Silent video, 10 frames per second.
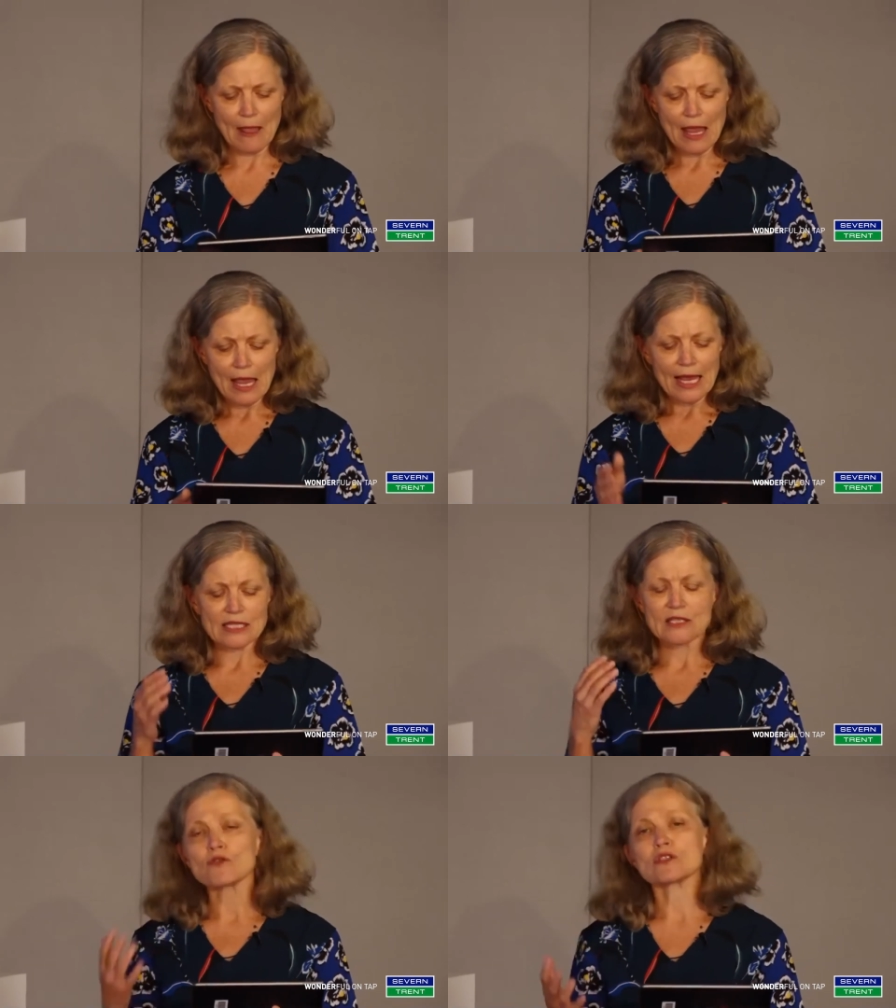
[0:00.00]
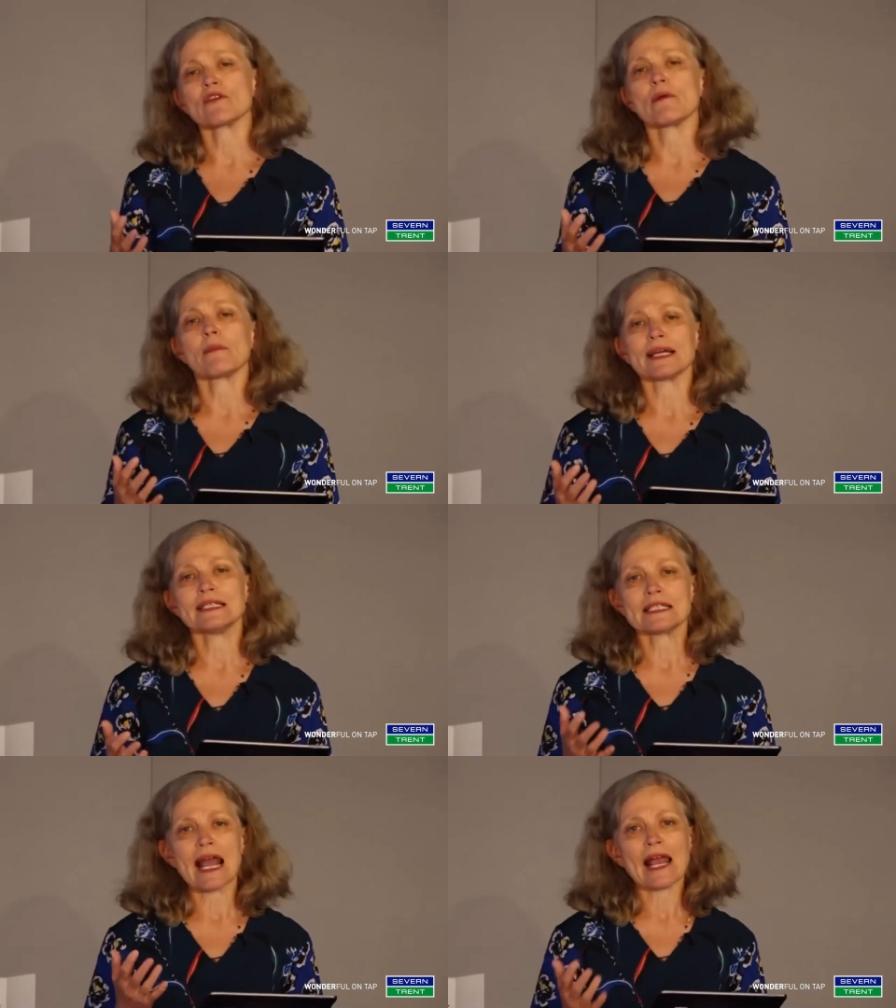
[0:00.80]
It has also
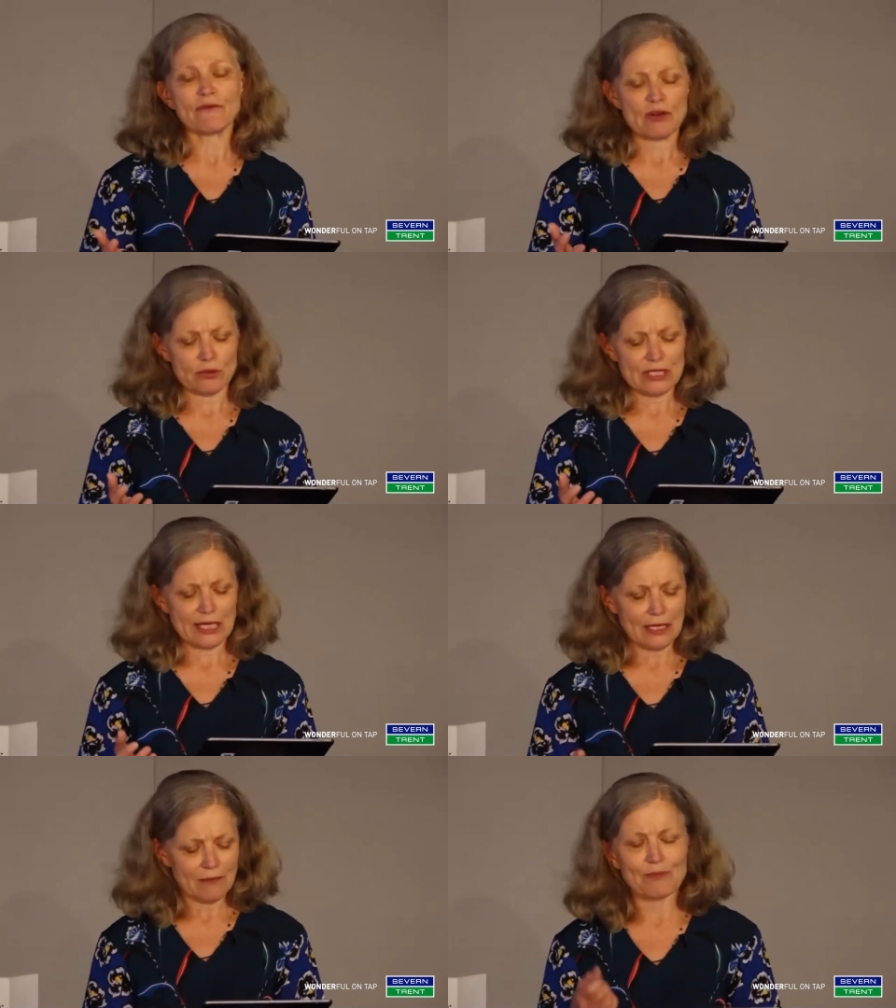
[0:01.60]
reminded everybody,